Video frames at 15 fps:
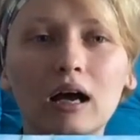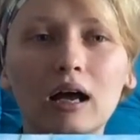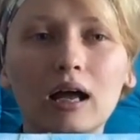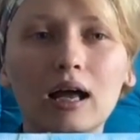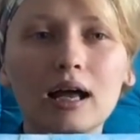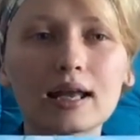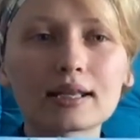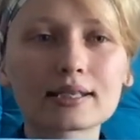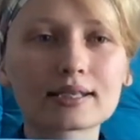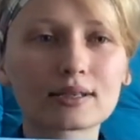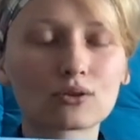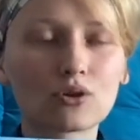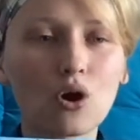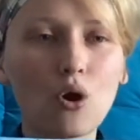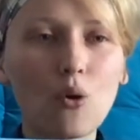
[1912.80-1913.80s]
and it's
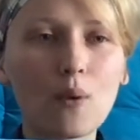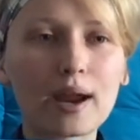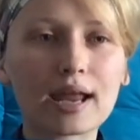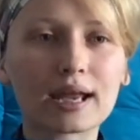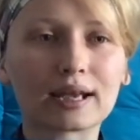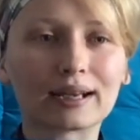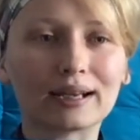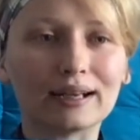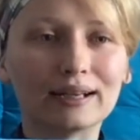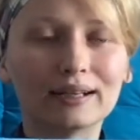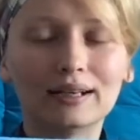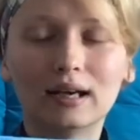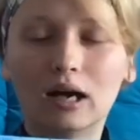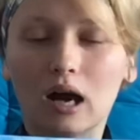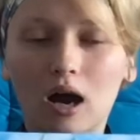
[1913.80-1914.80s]
growing
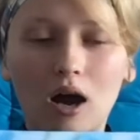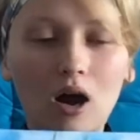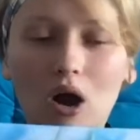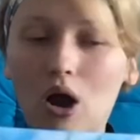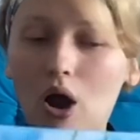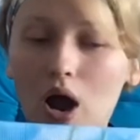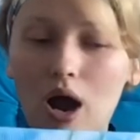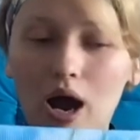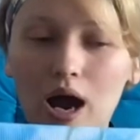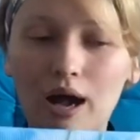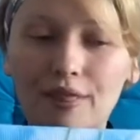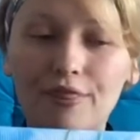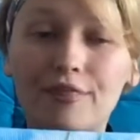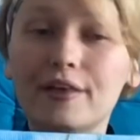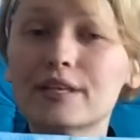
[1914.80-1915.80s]

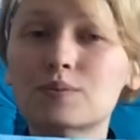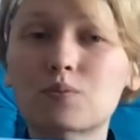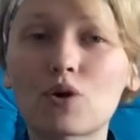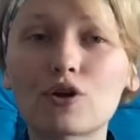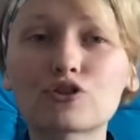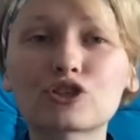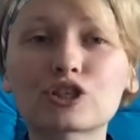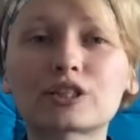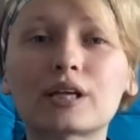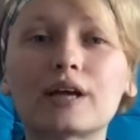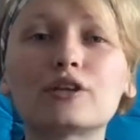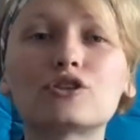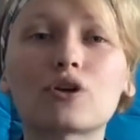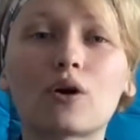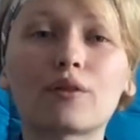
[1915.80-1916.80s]
uh, this project I
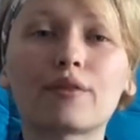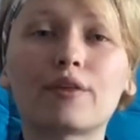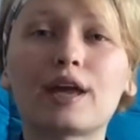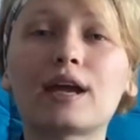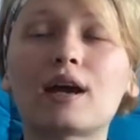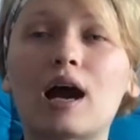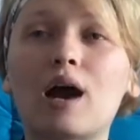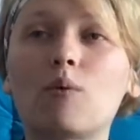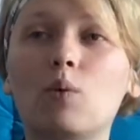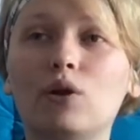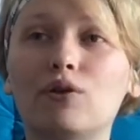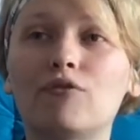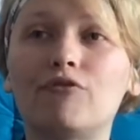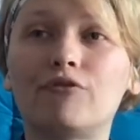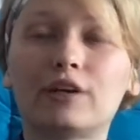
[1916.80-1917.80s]
don't think I will
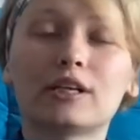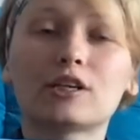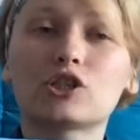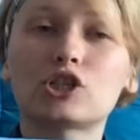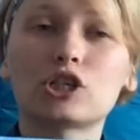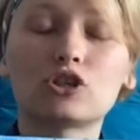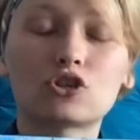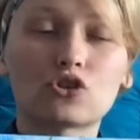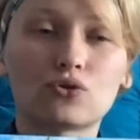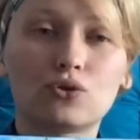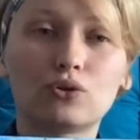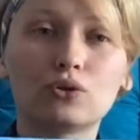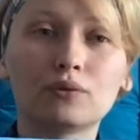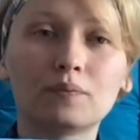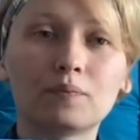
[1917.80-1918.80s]
finish in
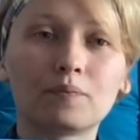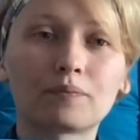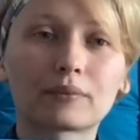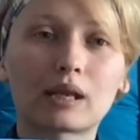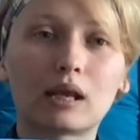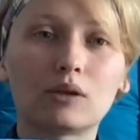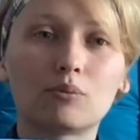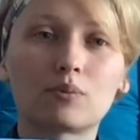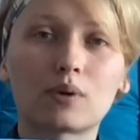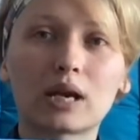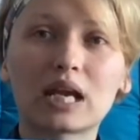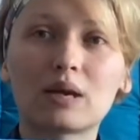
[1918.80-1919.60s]
June and pray,